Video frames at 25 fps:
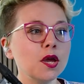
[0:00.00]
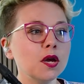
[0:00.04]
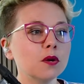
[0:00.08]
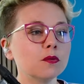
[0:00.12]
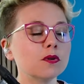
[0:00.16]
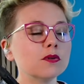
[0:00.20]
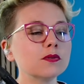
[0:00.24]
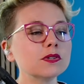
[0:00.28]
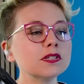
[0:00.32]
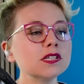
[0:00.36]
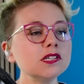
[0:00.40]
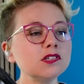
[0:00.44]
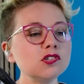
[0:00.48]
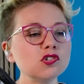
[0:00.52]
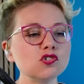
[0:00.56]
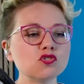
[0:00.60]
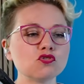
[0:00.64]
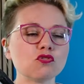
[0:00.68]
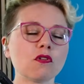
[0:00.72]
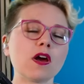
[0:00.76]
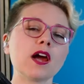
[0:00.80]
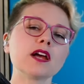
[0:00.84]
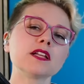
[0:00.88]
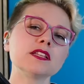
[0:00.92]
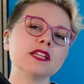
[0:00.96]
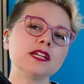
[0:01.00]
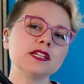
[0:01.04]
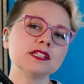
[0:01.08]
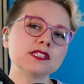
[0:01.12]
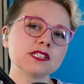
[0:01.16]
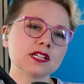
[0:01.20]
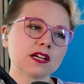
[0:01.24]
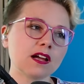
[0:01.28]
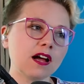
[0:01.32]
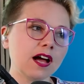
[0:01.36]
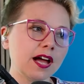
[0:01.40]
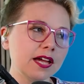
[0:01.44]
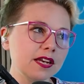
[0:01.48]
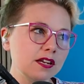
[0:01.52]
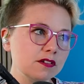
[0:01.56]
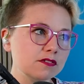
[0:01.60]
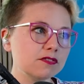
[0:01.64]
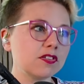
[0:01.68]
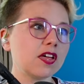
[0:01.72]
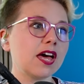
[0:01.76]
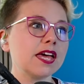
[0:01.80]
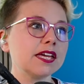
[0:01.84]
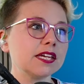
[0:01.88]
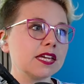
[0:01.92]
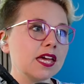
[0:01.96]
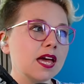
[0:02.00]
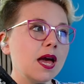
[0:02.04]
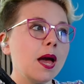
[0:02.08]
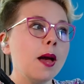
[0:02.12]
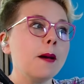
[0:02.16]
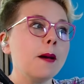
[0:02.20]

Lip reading: we're really struggling to kind of like